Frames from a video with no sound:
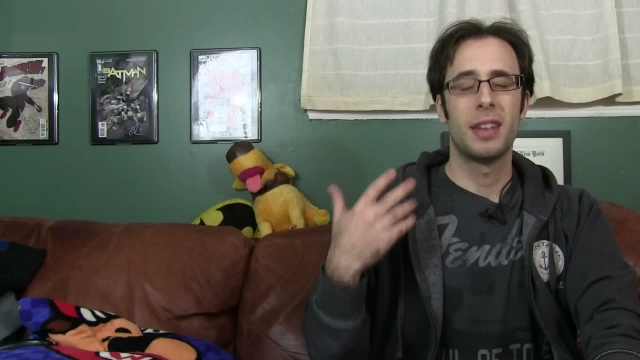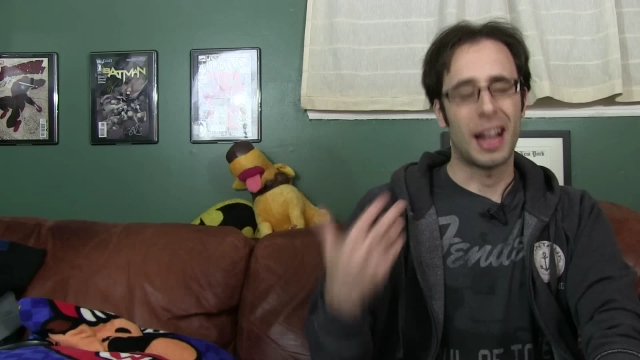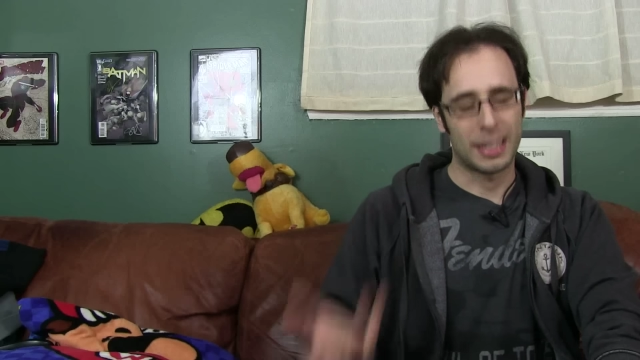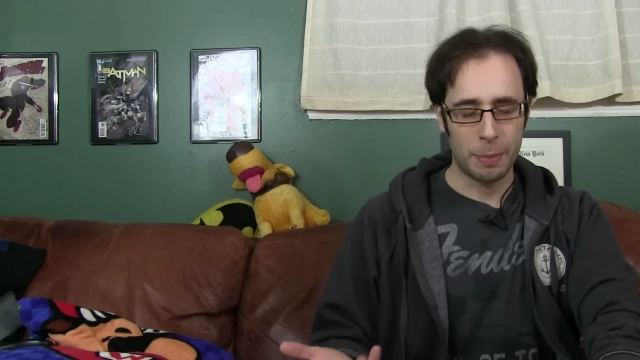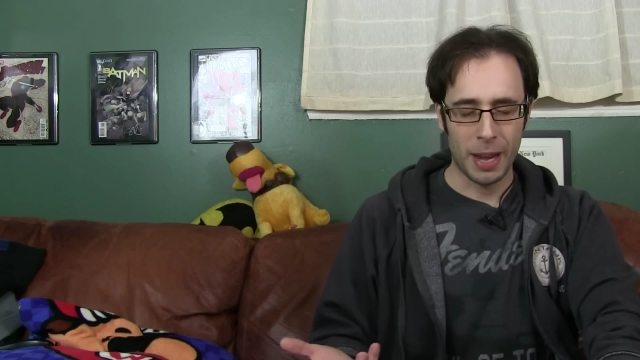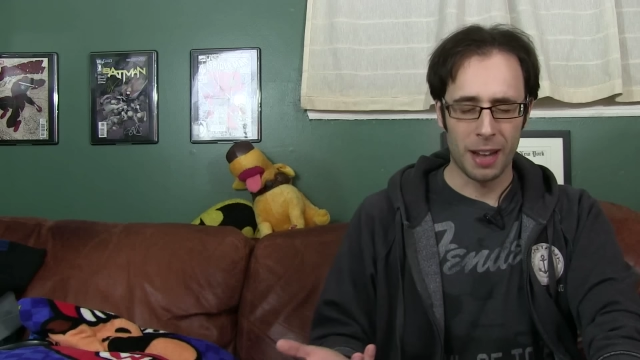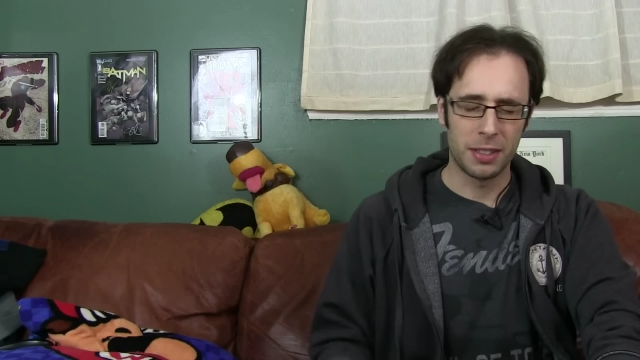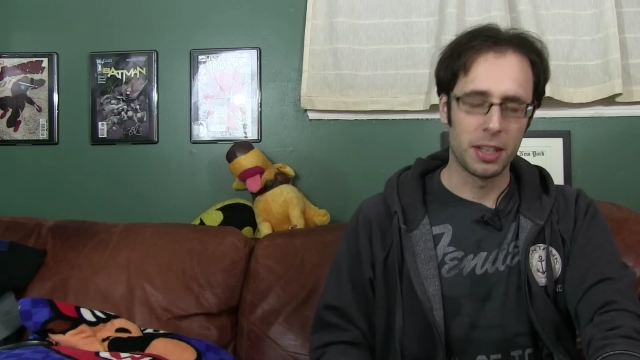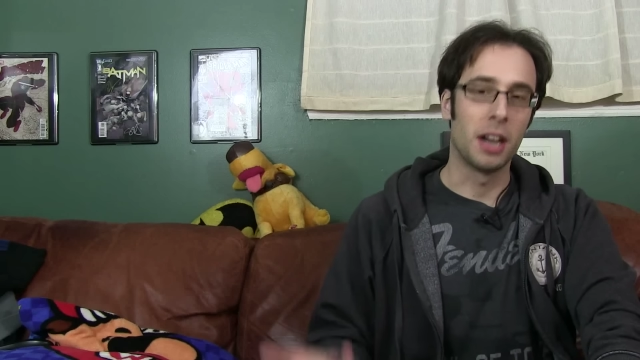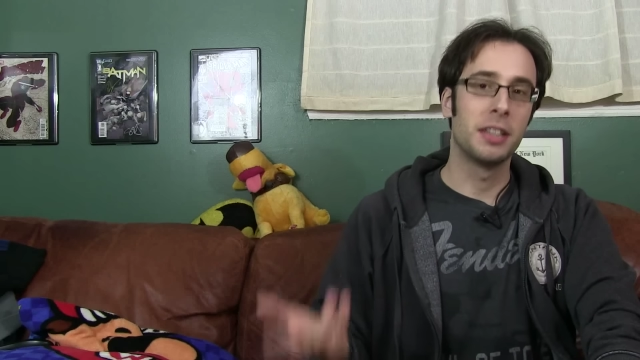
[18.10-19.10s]
Not to be
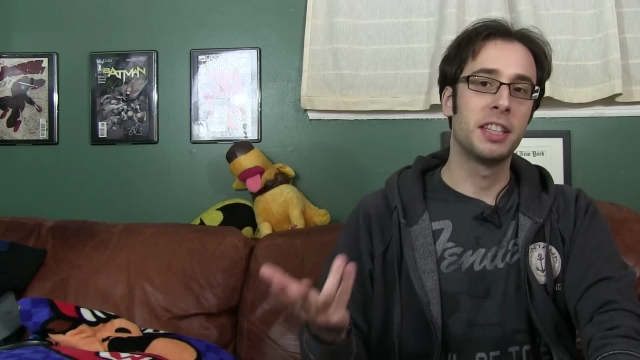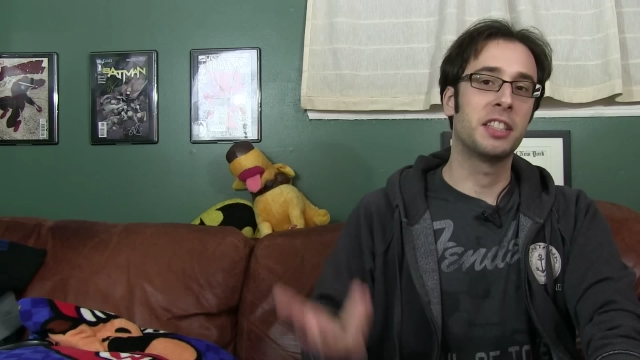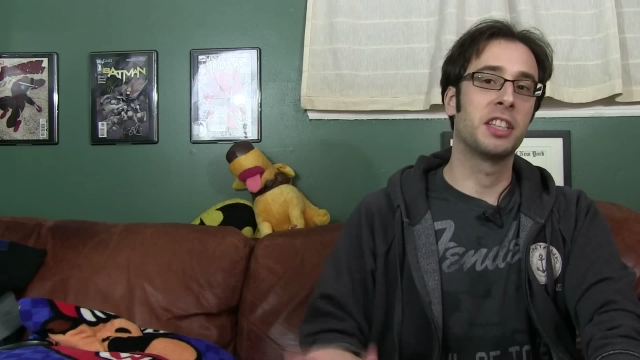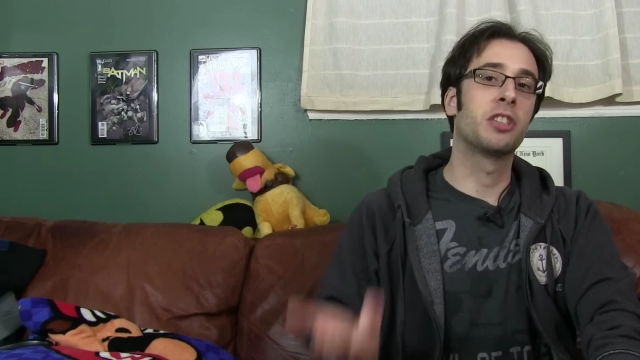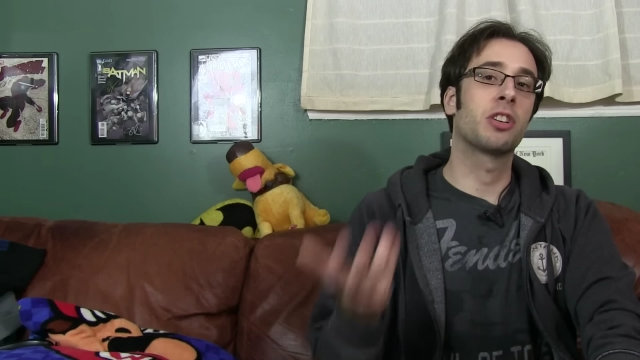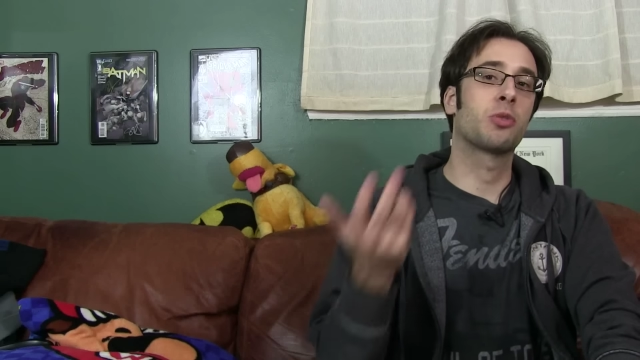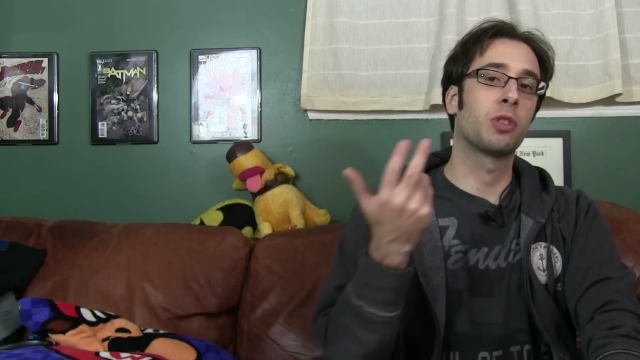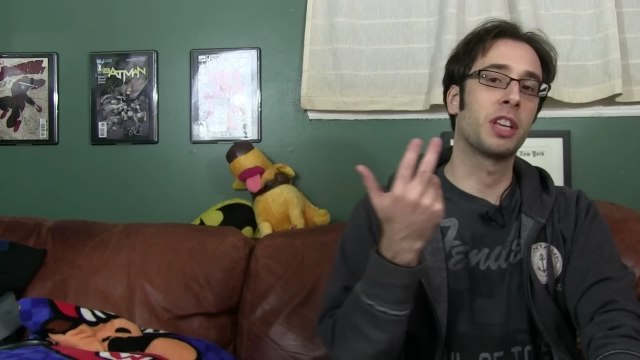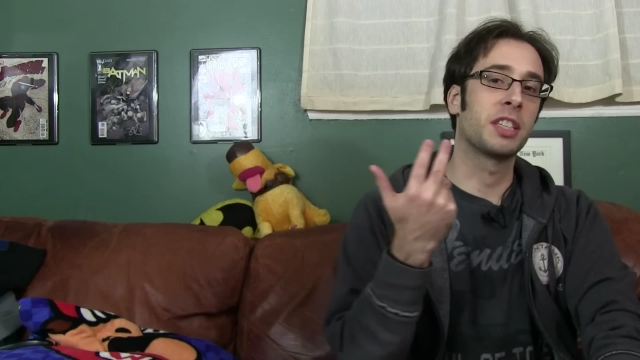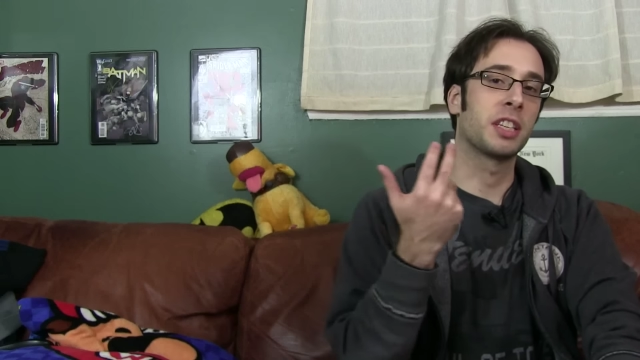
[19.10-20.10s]
outdone, DC just
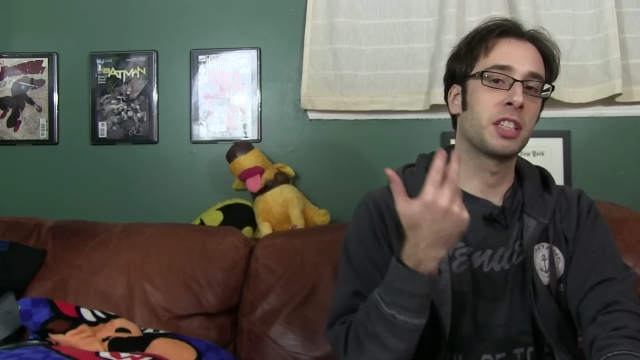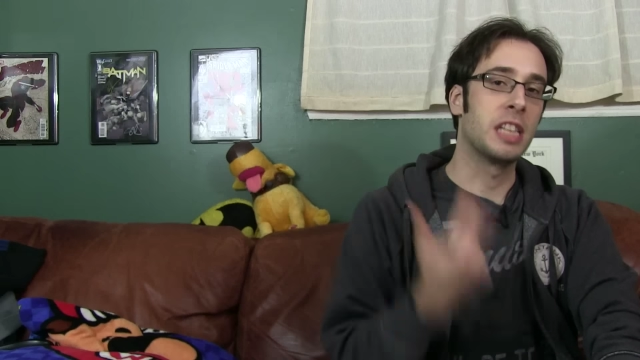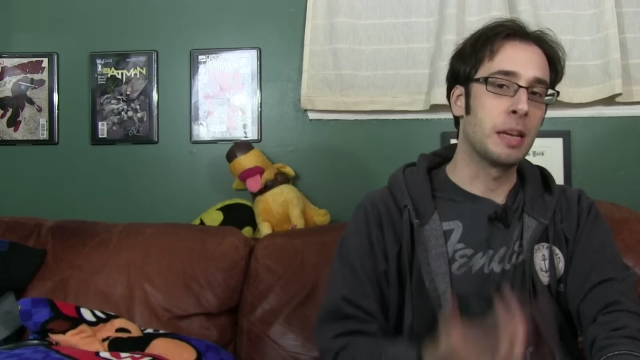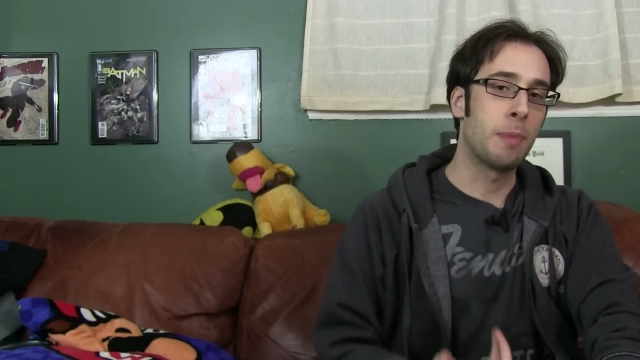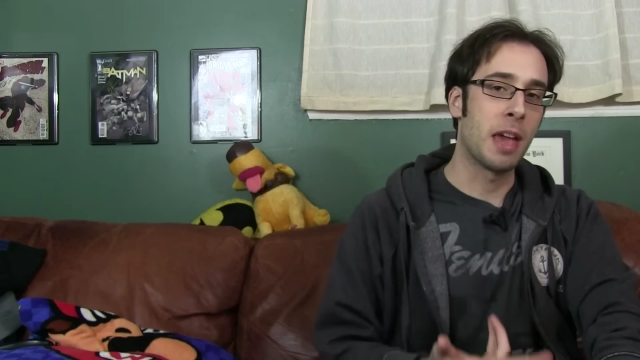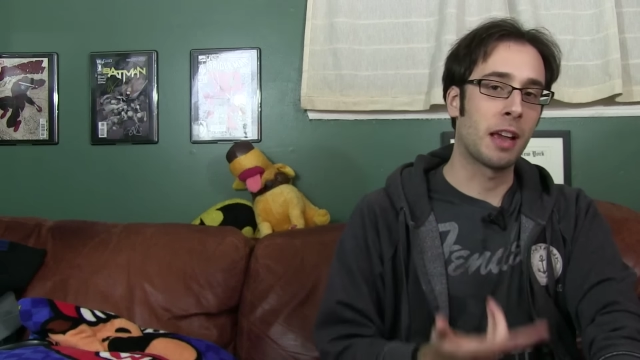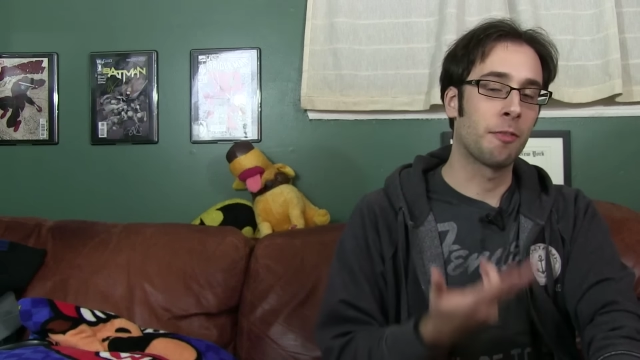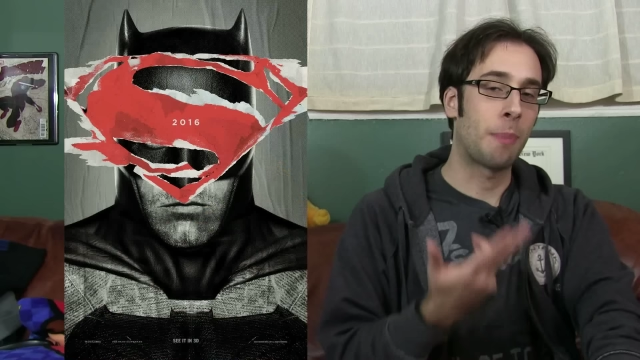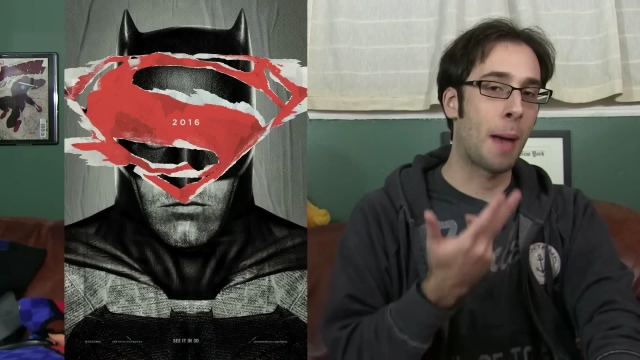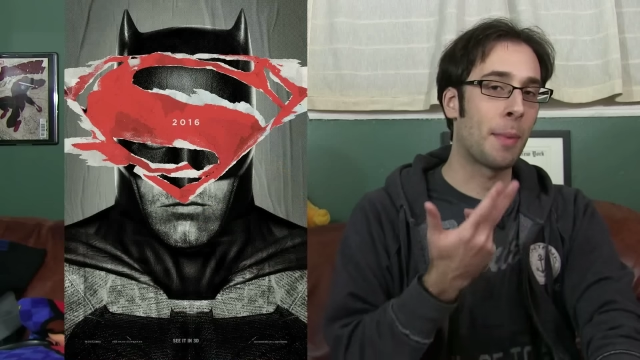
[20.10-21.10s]
released a sneak peek
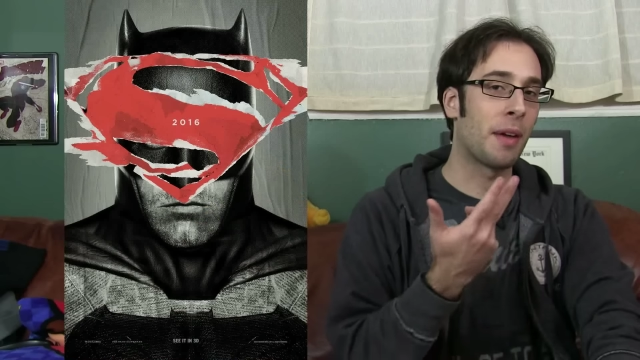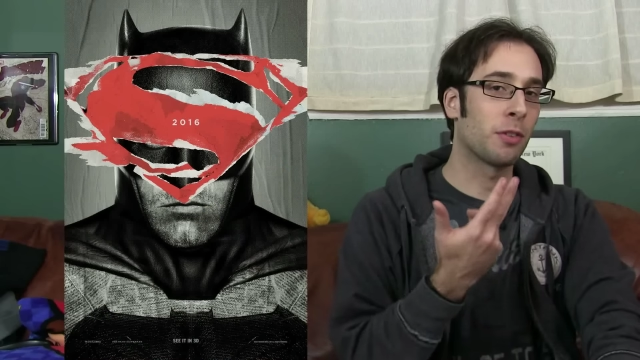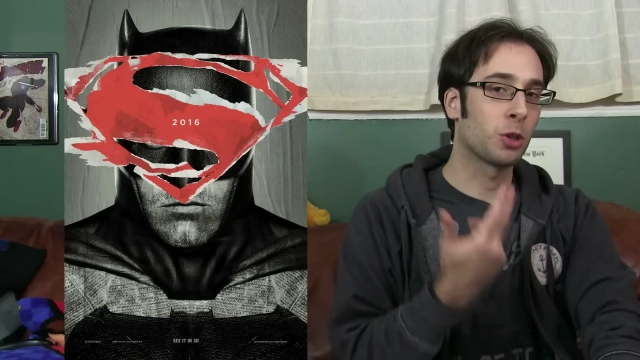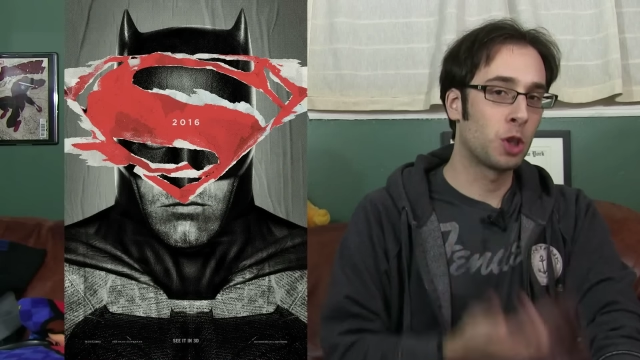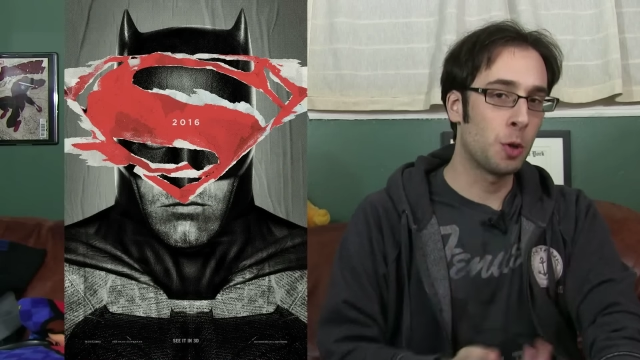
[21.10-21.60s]
of Batman vs.